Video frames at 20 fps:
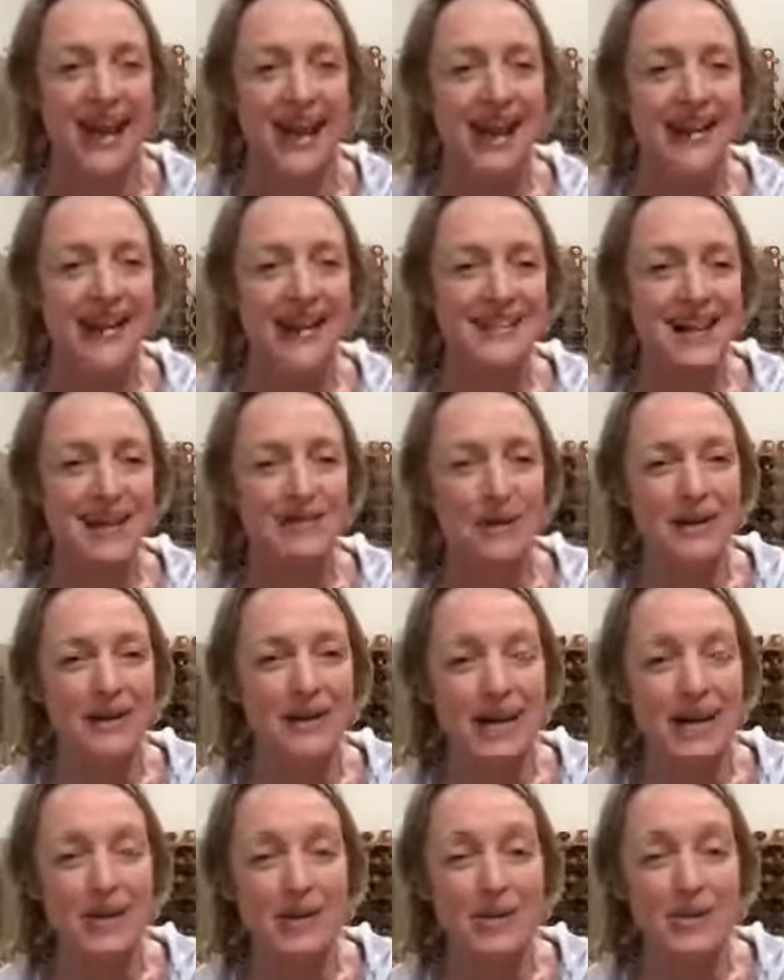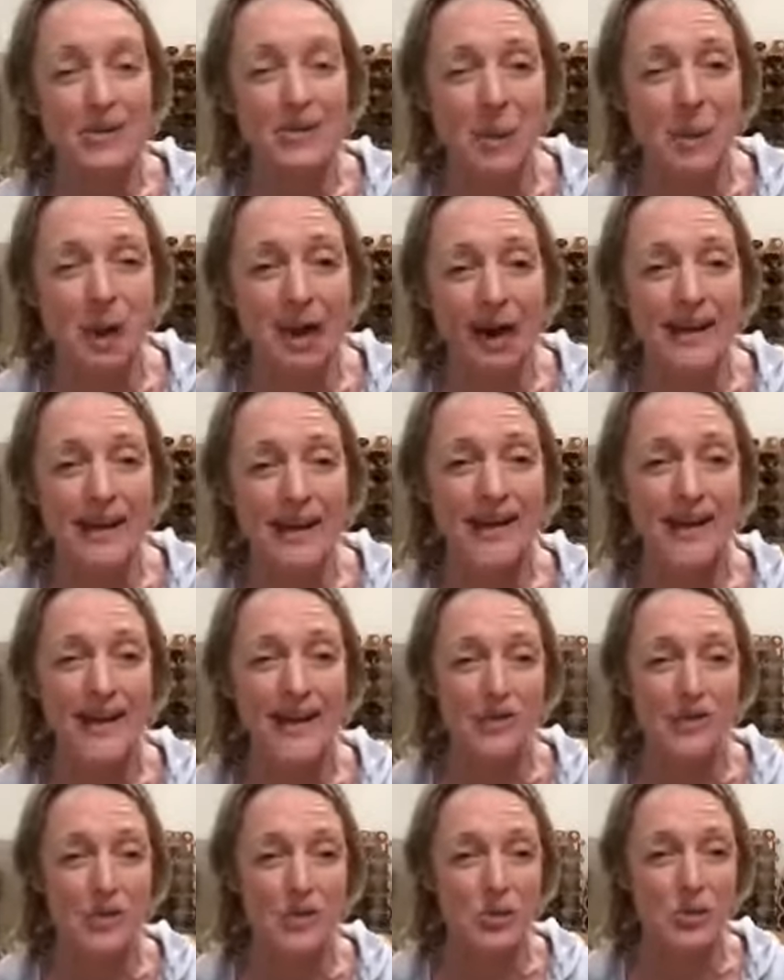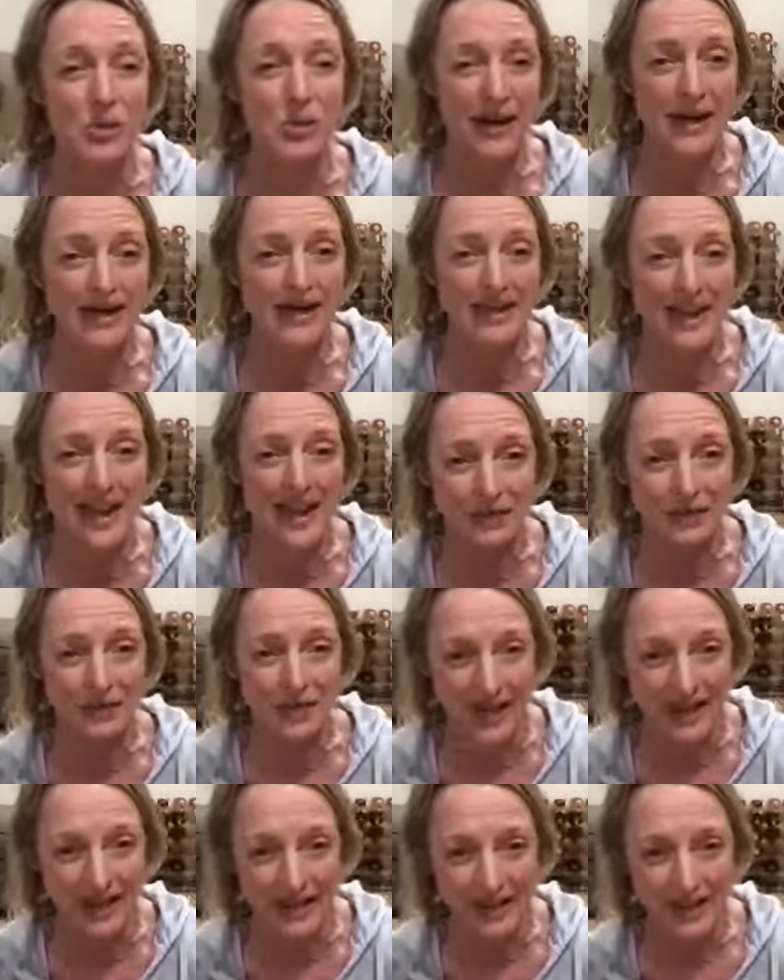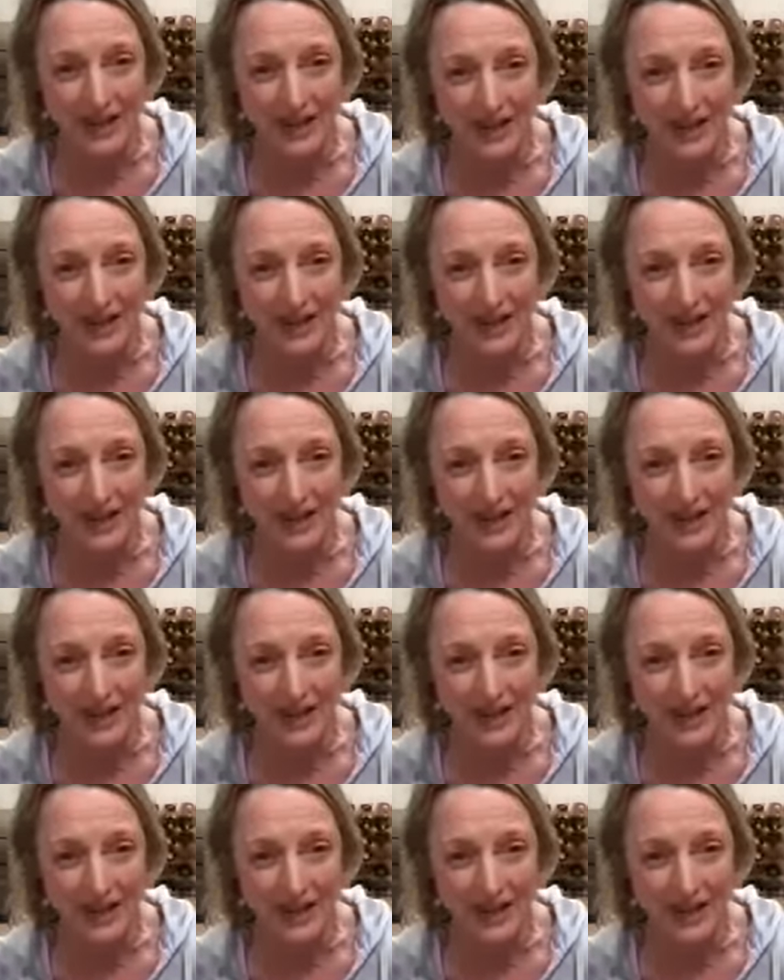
Exhale, both elbows, right knee. Straighten the left leg.